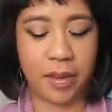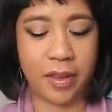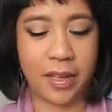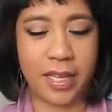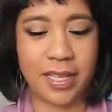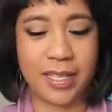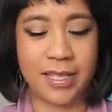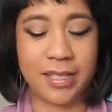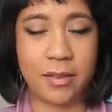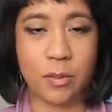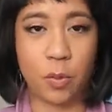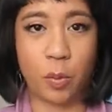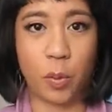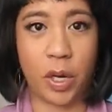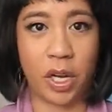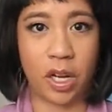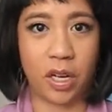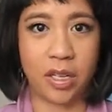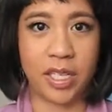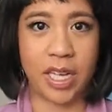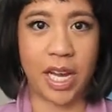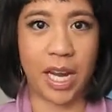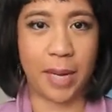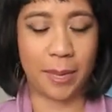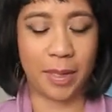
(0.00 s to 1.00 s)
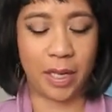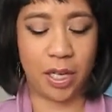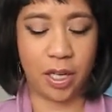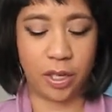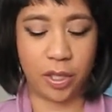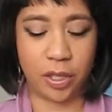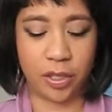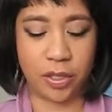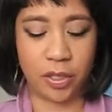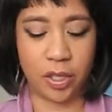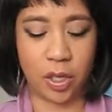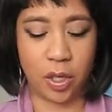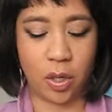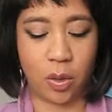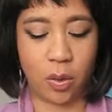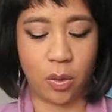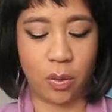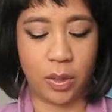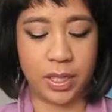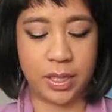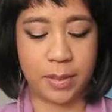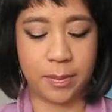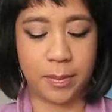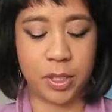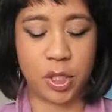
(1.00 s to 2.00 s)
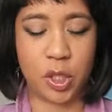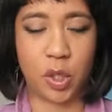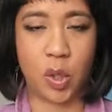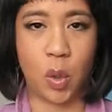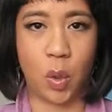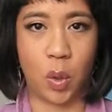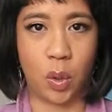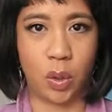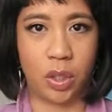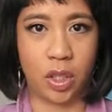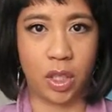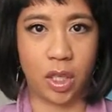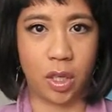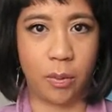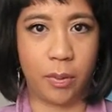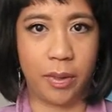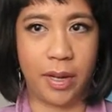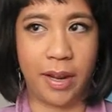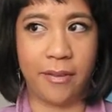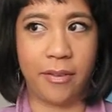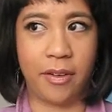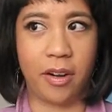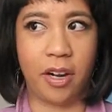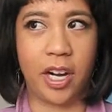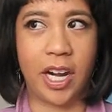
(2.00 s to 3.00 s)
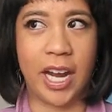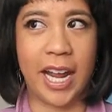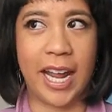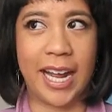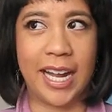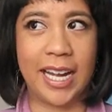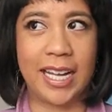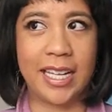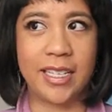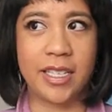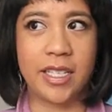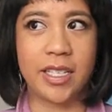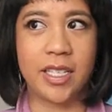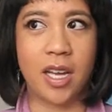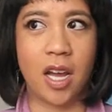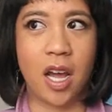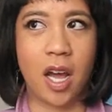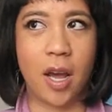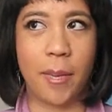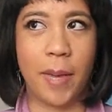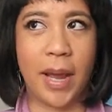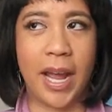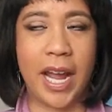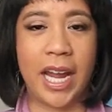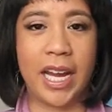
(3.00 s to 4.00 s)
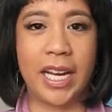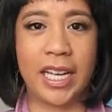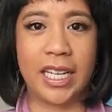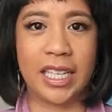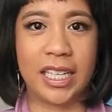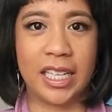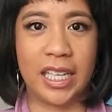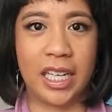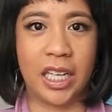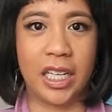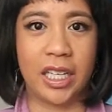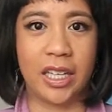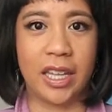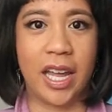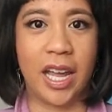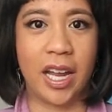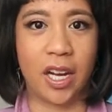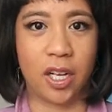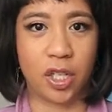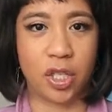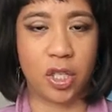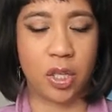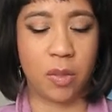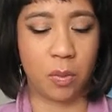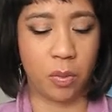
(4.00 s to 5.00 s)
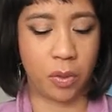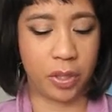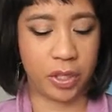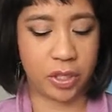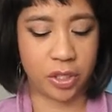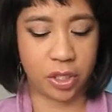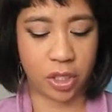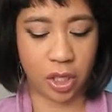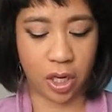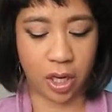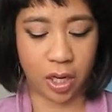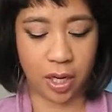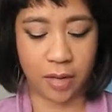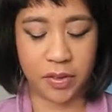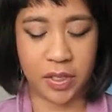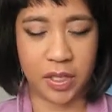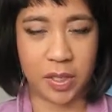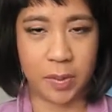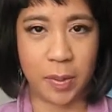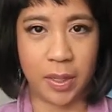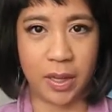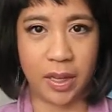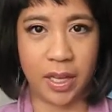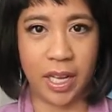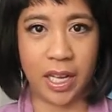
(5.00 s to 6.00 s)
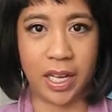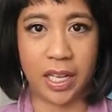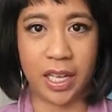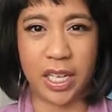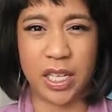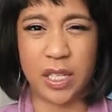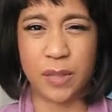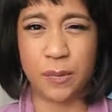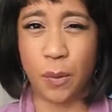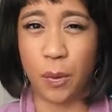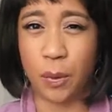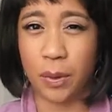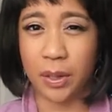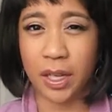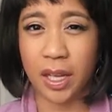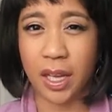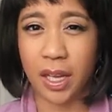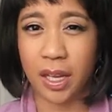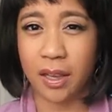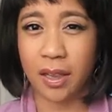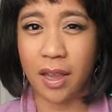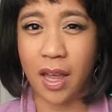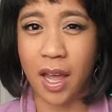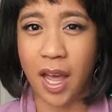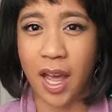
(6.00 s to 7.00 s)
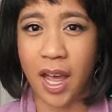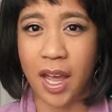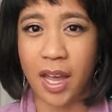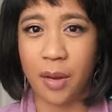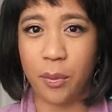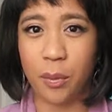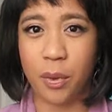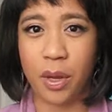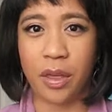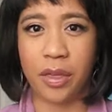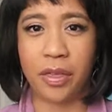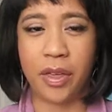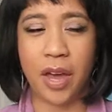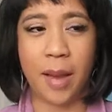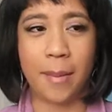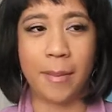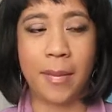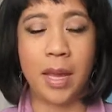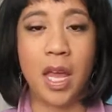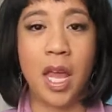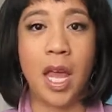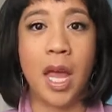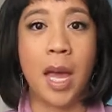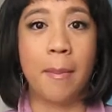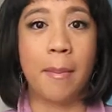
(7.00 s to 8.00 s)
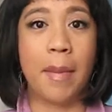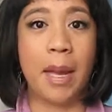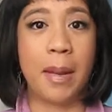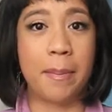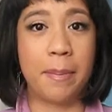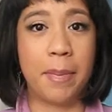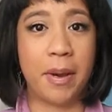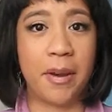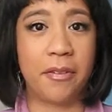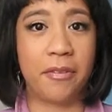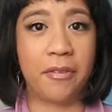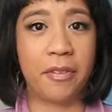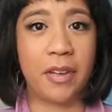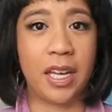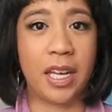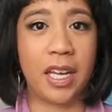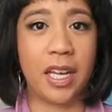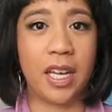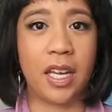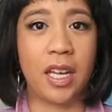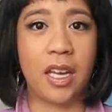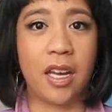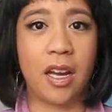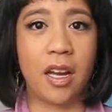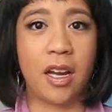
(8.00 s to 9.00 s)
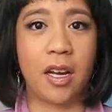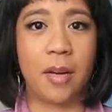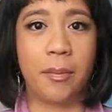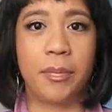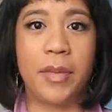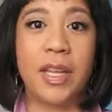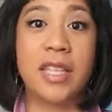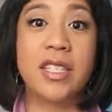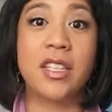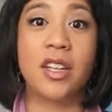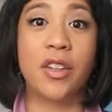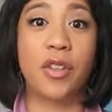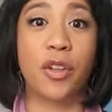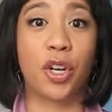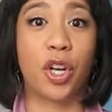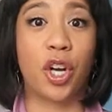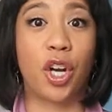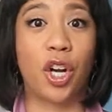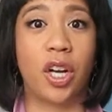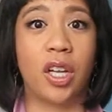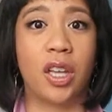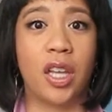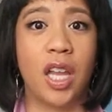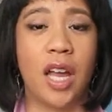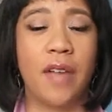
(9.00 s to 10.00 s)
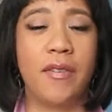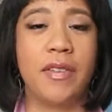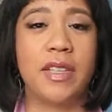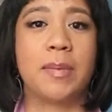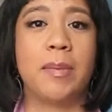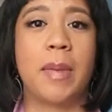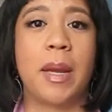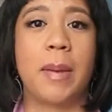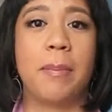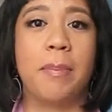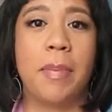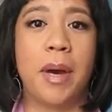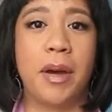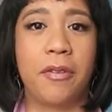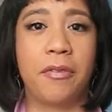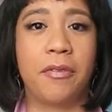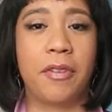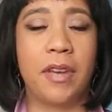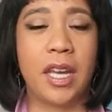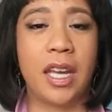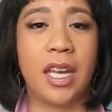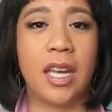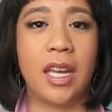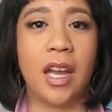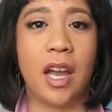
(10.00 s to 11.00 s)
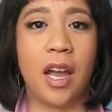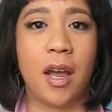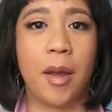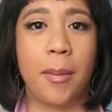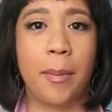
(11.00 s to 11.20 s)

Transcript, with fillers: it's winter time here, so it's much colder or whatever, and I need the extra moisture. I've just been like exfoliating a lot with my Buffy, that's another current love, is my Buffy